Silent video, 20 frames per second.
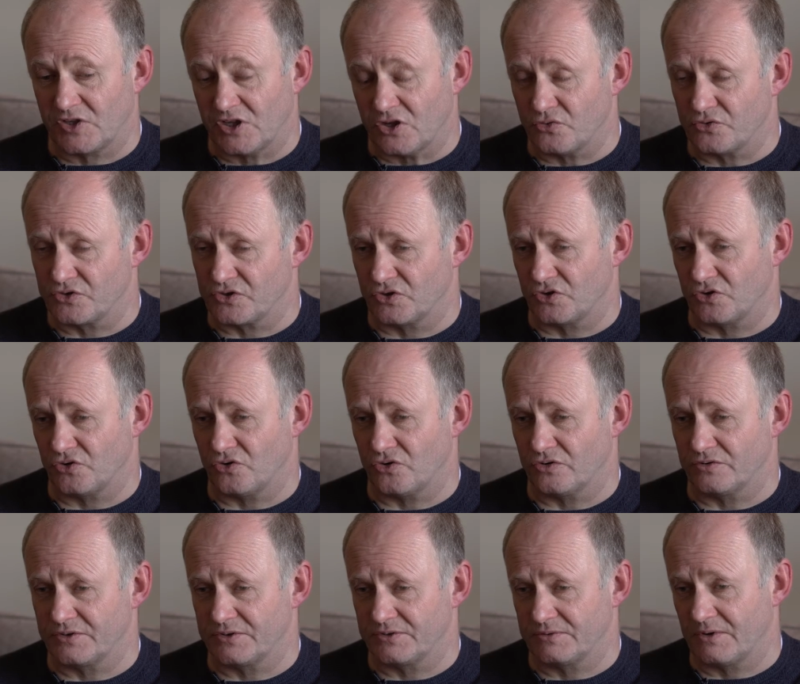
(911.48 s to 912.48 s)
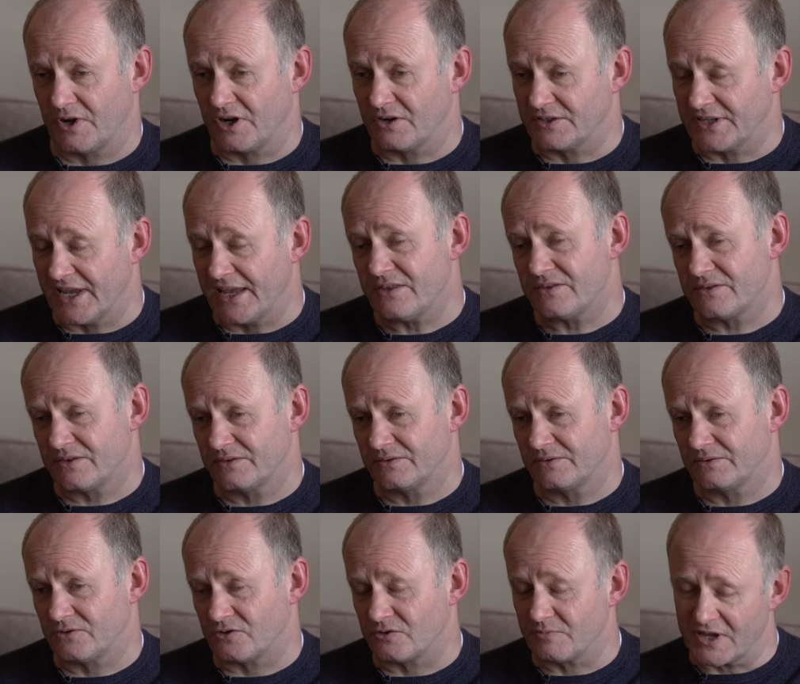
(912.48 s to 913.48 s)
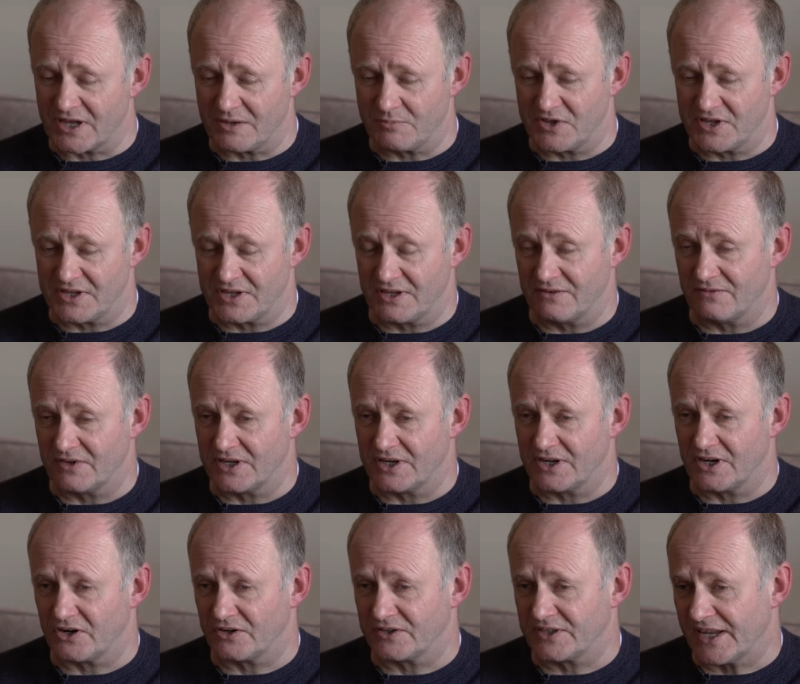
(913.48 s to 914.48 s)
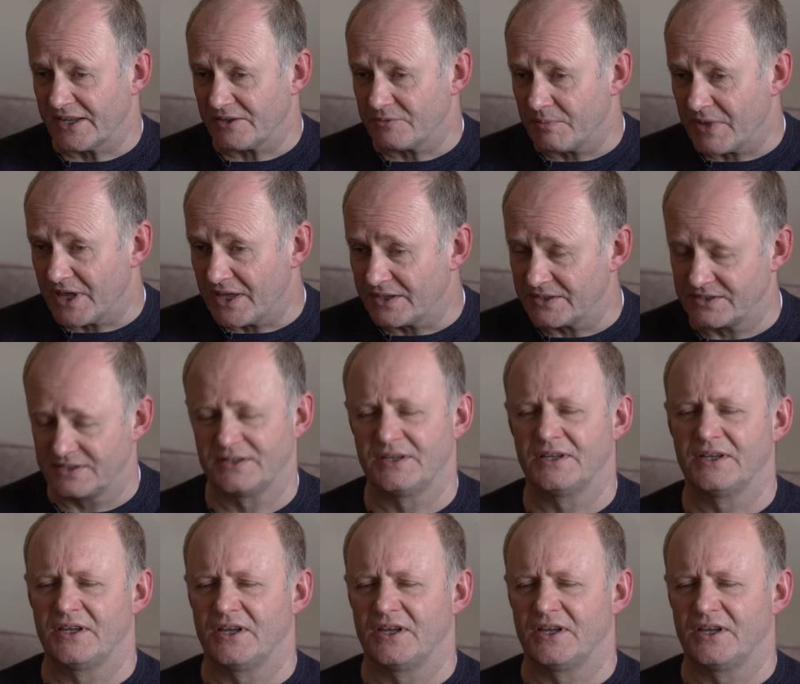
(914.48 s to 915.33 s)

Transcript: closer towards our death, or maybe even in our deathbed,